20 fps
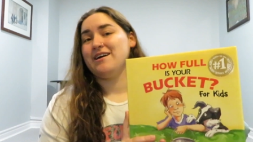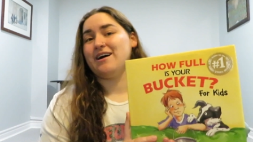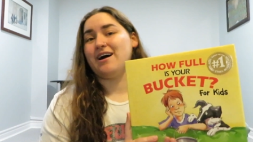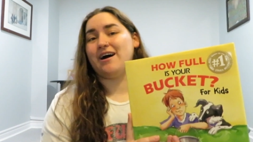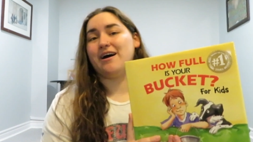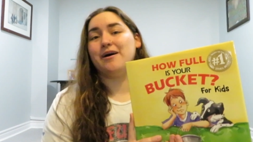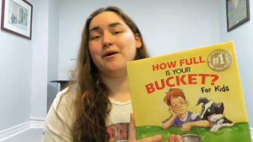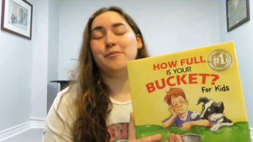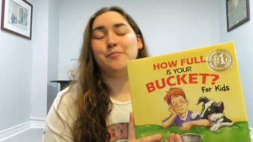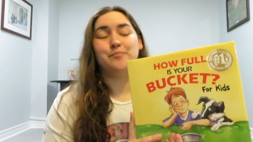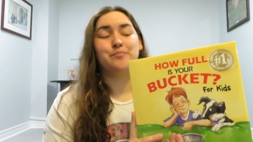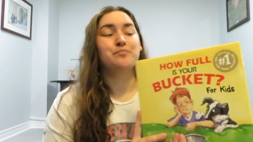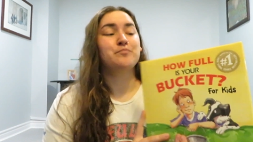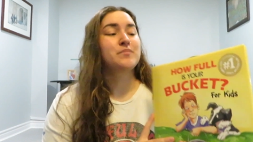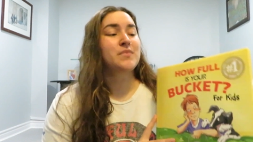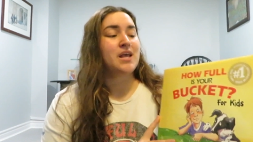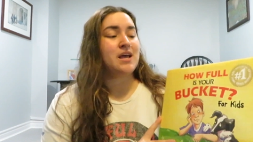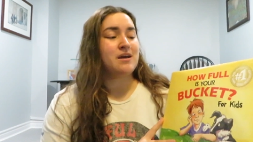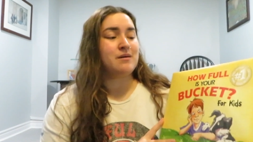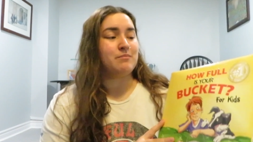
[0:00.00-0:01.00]

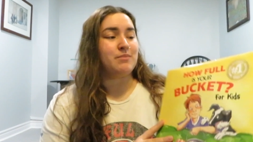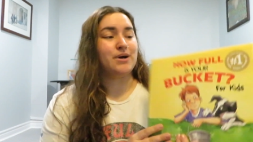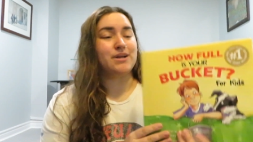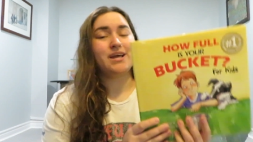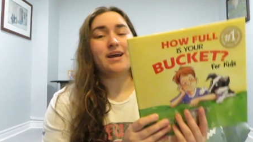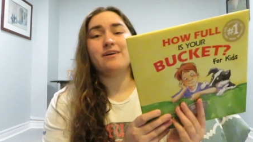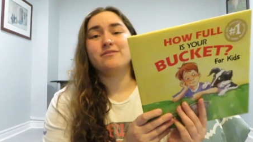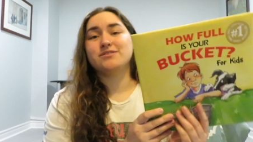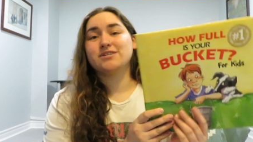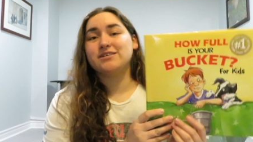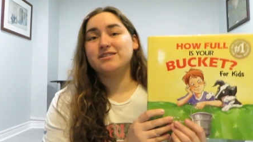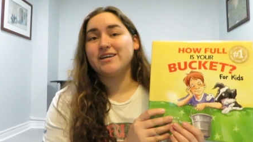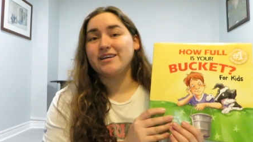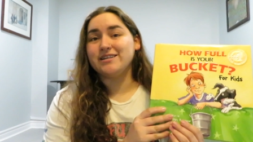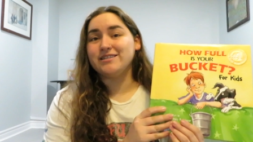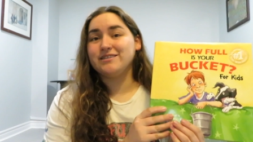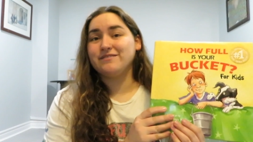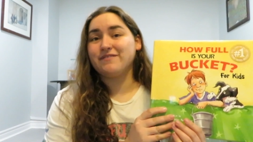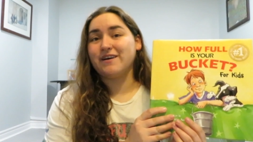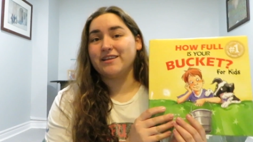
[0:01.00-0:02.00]
But yeah, I was
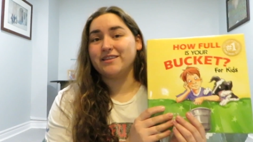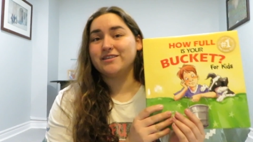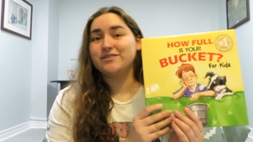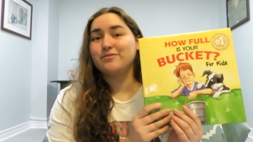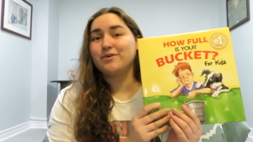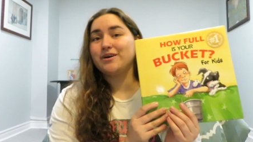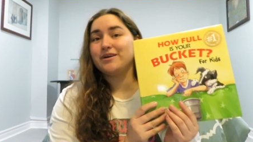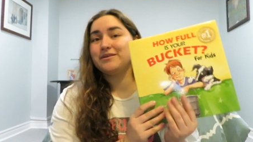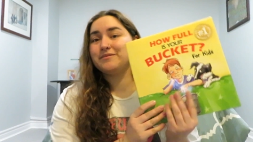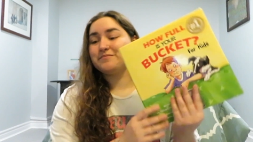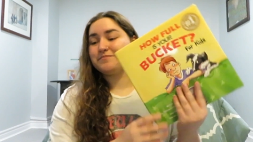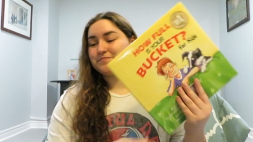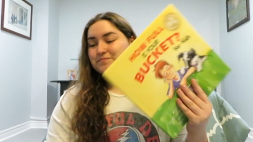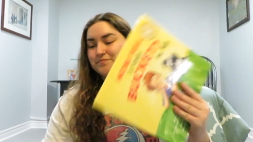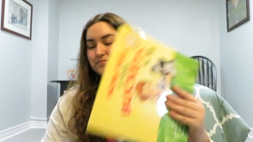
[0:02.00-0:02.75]
excited to find this one.